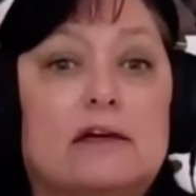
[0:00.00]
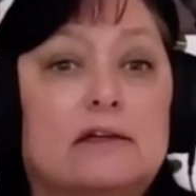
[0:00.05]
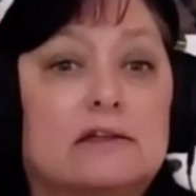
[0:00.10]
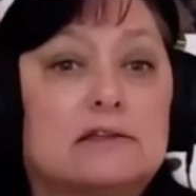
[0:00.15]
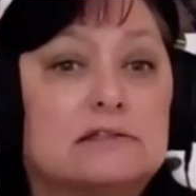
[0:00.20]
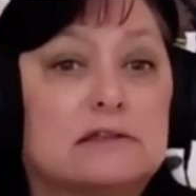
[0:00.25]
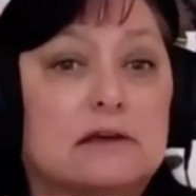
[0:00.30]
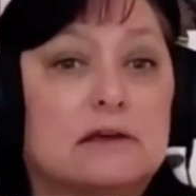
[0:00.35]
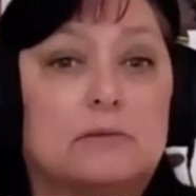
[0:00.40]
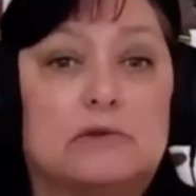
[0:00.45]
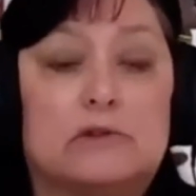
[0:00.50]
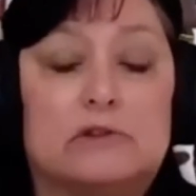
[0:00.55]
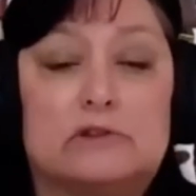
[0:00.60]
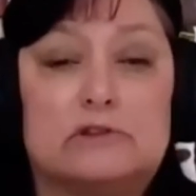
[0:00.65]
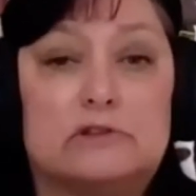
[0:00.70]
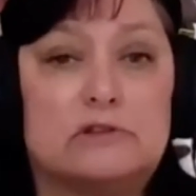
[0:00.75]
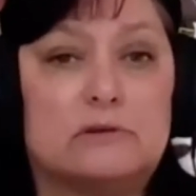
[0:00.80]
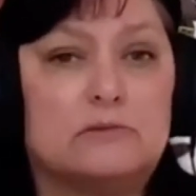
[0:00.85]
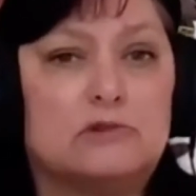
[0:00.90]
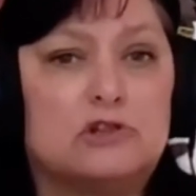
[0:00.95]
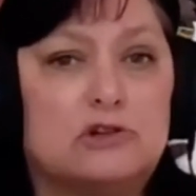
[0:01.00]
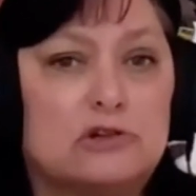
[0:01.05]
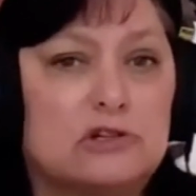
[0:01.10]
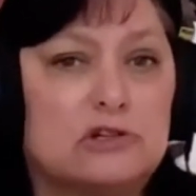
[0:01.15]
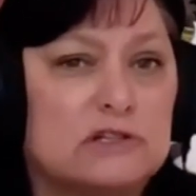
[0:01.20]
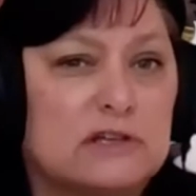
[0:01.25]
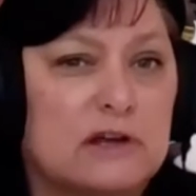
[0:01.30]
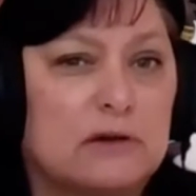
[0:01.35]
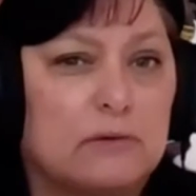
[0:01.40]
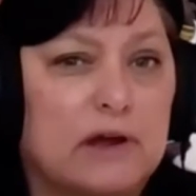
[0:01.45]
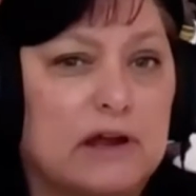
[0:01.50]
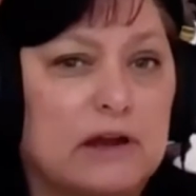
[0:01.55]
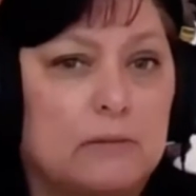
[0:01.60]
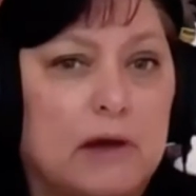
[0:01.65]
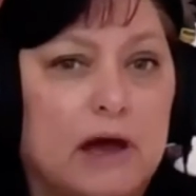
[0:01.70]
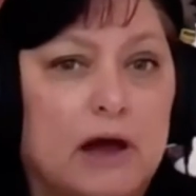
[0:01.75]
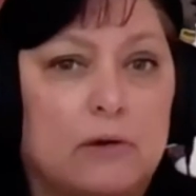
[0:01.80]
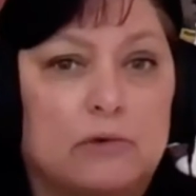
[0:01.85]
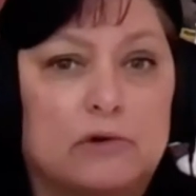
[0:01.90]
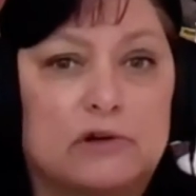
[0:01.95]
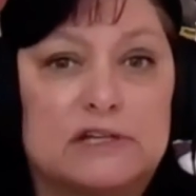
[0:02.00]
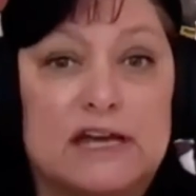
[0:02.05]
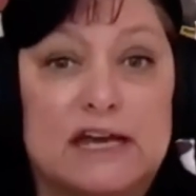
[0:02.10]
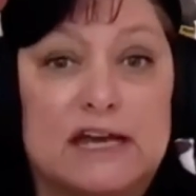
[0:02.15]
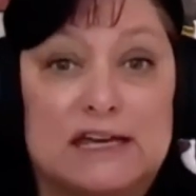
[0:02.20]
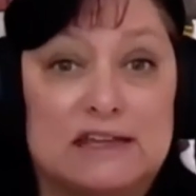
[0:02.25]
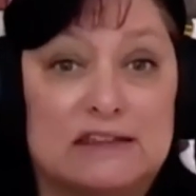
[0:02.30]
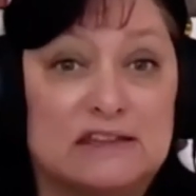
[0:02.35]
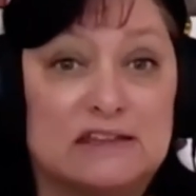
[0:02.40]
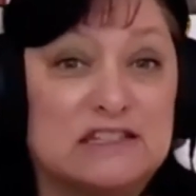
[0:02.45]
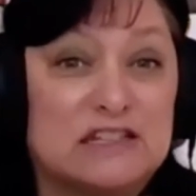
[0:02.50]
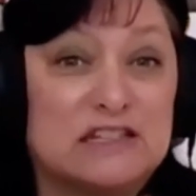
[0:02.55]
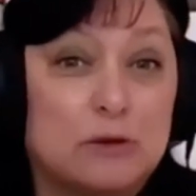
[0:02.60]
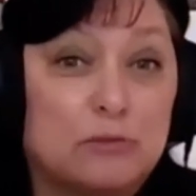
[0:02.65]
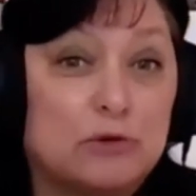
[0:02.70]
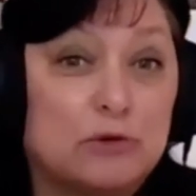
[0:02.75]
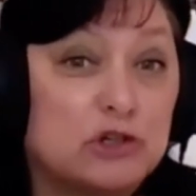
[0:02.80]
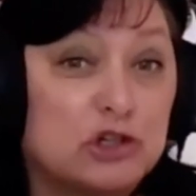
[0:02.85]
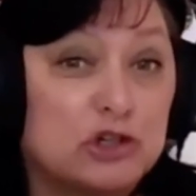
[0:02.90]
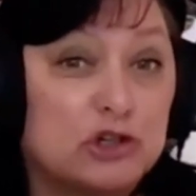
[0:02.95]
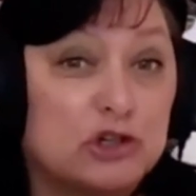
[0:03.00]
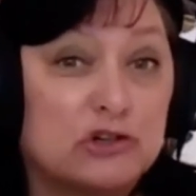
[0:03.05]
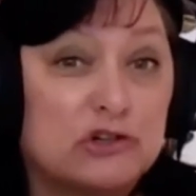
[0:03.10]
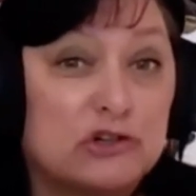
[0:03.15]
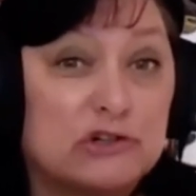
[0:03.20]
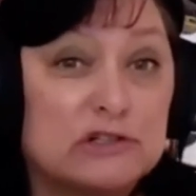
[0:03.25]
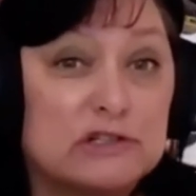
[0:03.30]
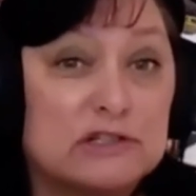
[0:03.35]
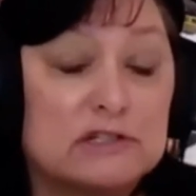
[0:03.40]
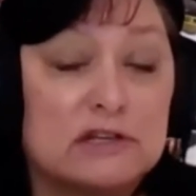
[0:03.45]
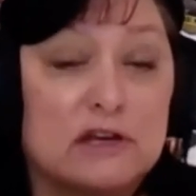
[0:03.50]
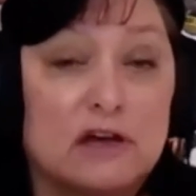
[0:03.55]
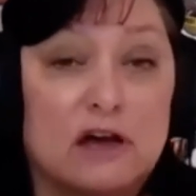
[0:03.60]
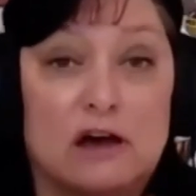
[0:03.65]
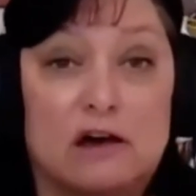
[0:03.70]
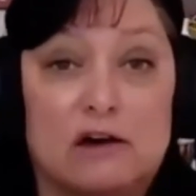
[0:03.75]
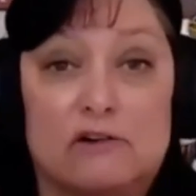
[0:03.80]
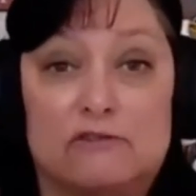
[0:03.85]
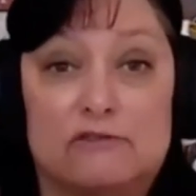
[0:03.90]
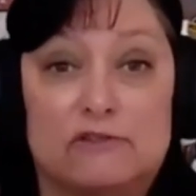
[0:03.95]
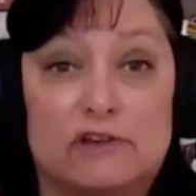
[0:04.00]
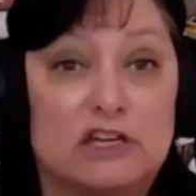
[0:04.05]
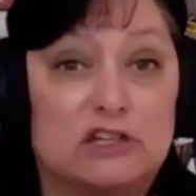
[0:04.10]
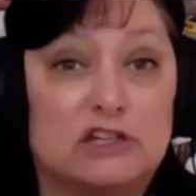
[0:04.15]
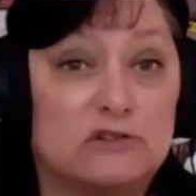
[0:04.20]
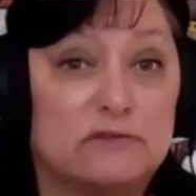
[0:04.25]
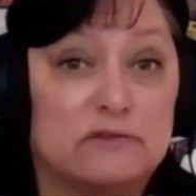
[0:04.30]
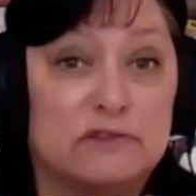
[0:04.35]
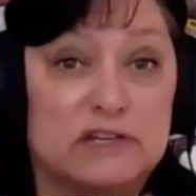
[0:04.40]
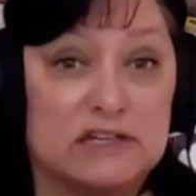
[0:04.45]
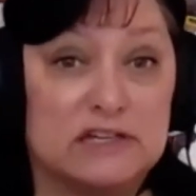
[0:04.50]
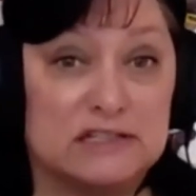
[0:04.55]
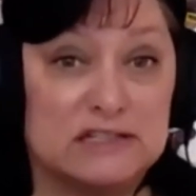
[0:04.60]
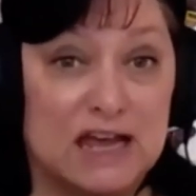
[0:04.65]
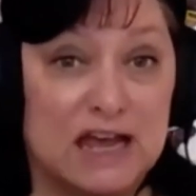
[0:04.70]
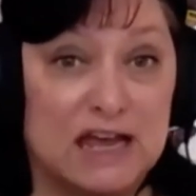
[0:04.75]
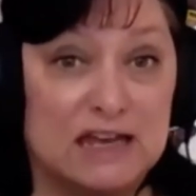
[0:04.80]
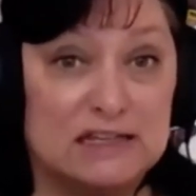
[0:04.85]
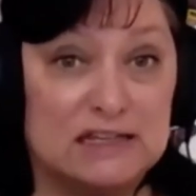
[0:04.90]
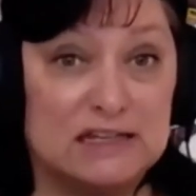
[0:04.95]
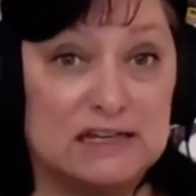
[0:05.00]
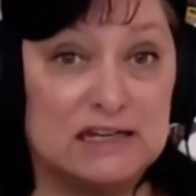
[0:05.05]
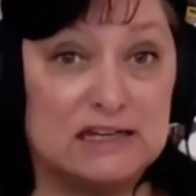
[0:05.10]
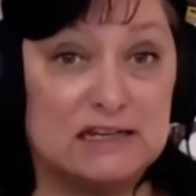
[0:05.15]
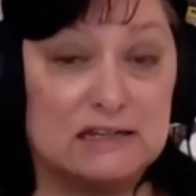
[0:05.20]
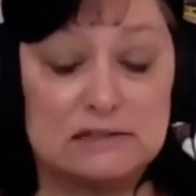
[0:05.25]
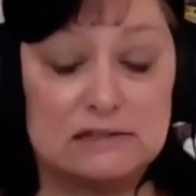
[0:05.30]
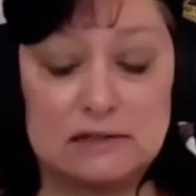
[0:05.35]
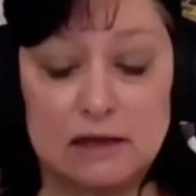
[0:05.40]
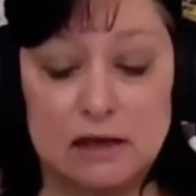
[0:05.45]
some churches I read about were taking the temperatures of each of the attendees.